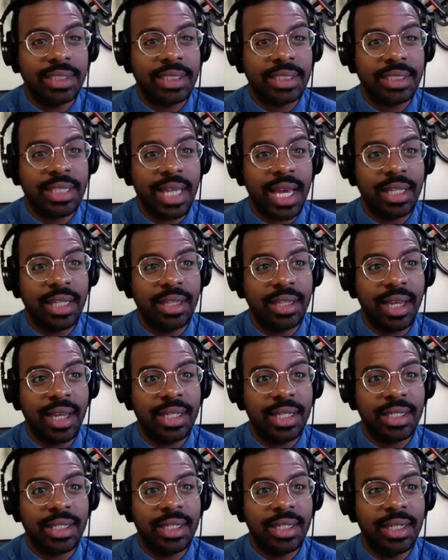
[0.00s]
is that
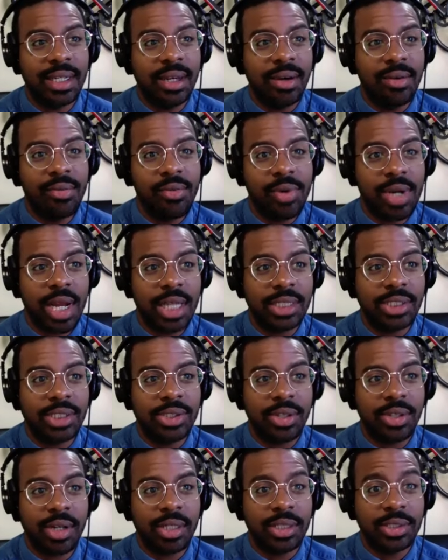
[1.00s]
like what I
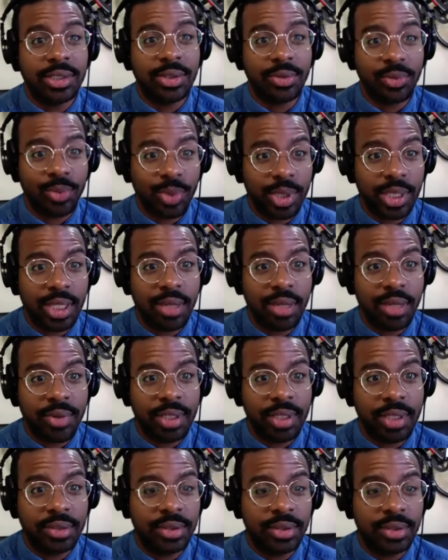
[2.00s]
started to really,
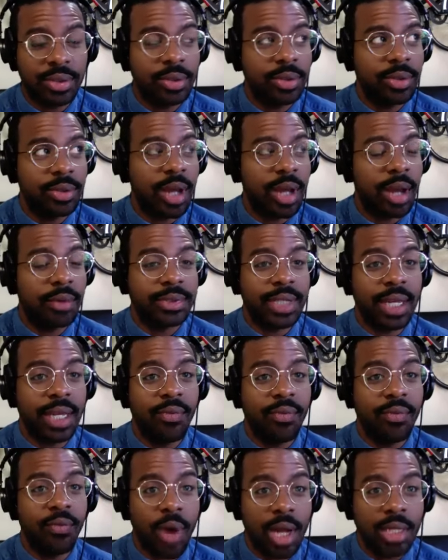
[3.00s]
really do, I was like,
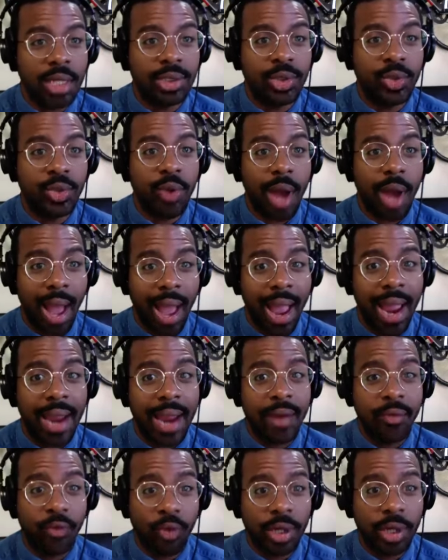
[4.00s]
what do
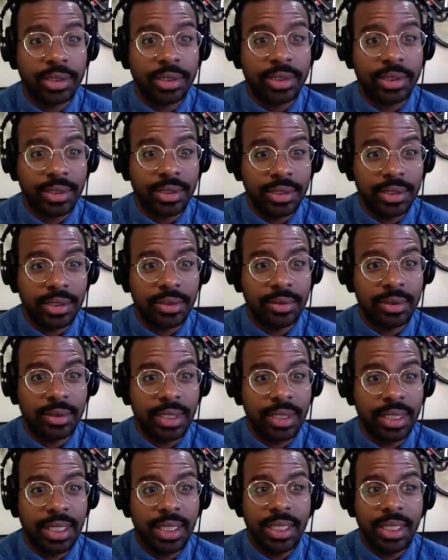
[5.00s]
I want to do?
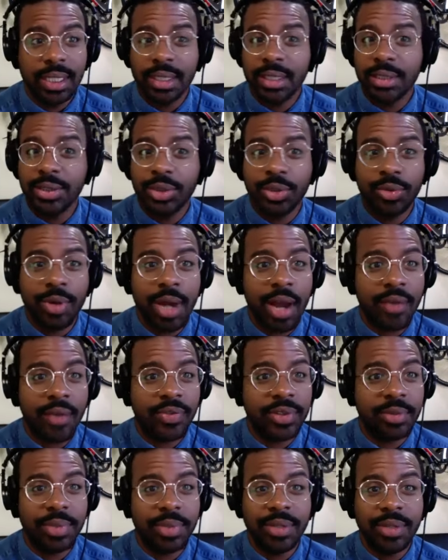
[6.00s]
Because you have
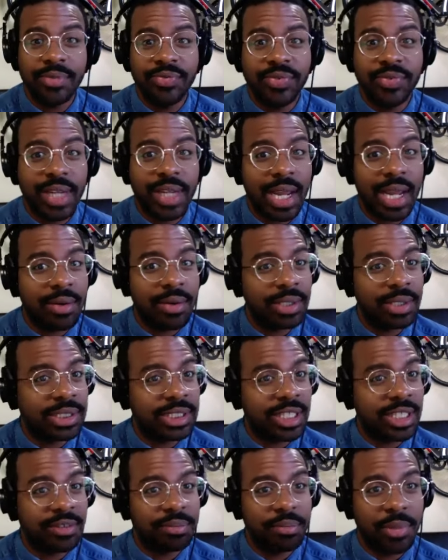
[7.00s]
to be very
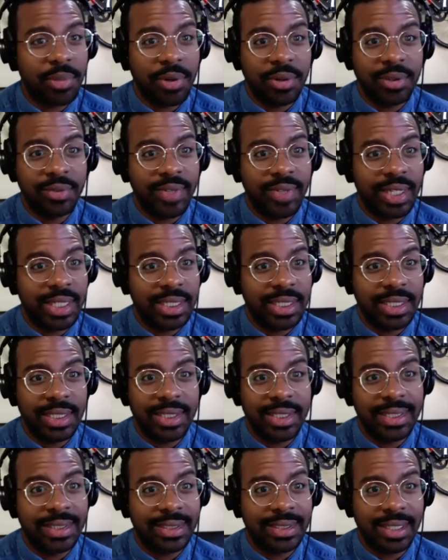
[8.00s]
self motivated
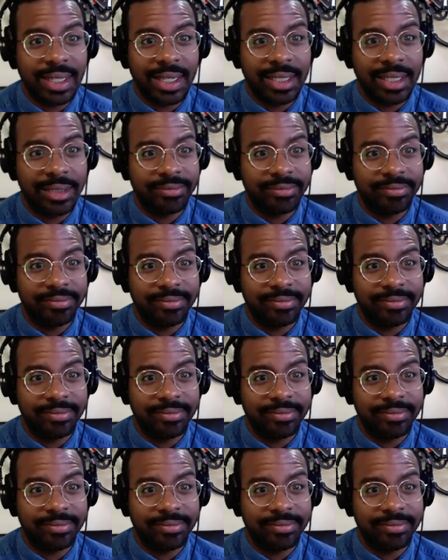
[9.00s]
in this game.